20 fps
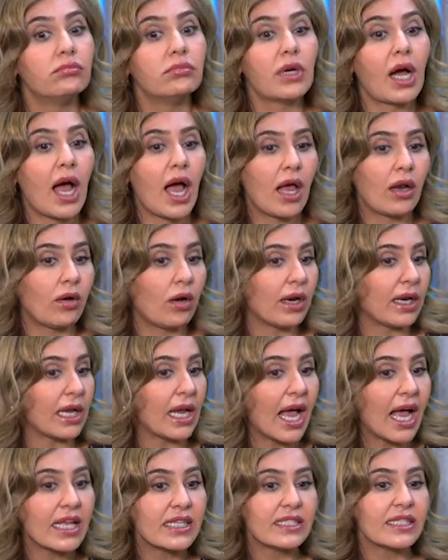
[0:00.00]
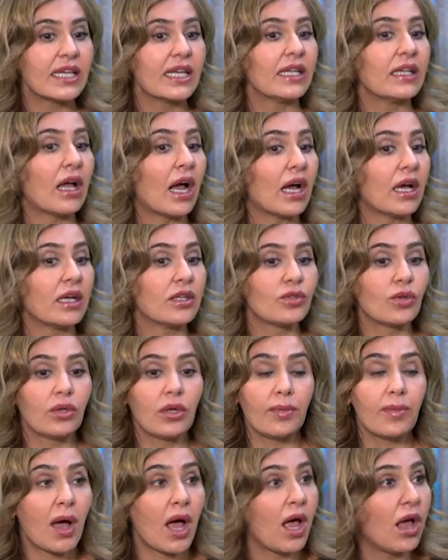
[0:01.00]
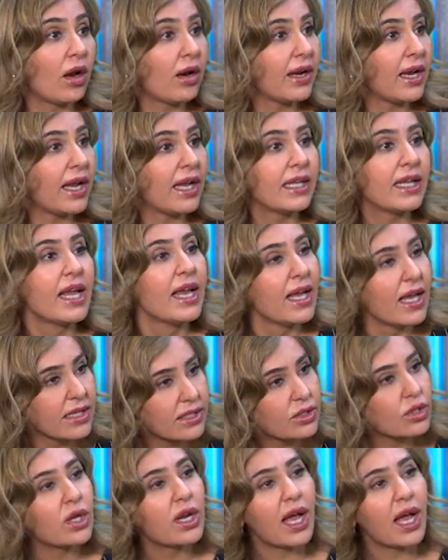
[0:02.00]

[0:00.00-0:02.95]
hyaluronic acid, sodium hyaluronate. So